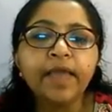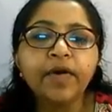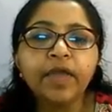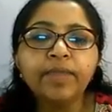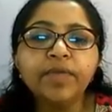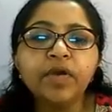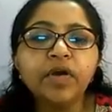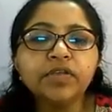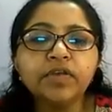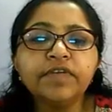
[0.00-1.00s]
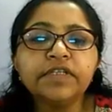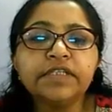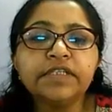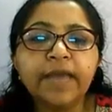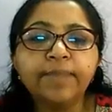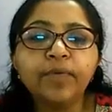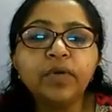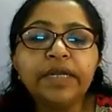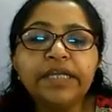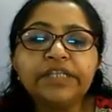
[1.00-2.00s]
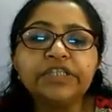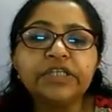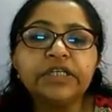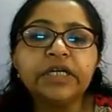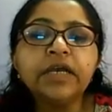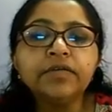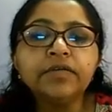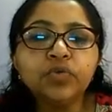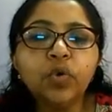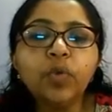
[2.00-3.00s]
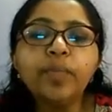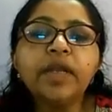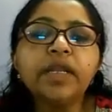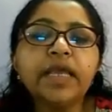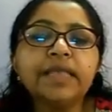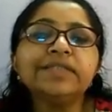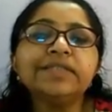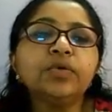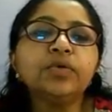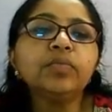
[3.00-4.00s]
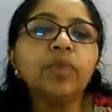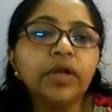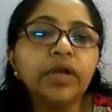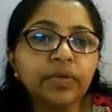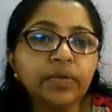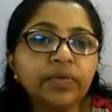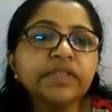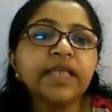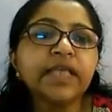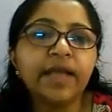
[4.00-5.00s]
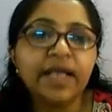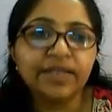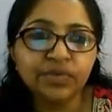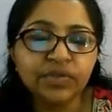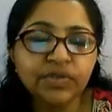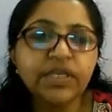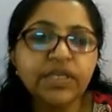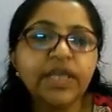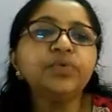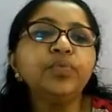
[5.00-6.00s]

Okay, because of its dipole nature, so many acetone molecules can associate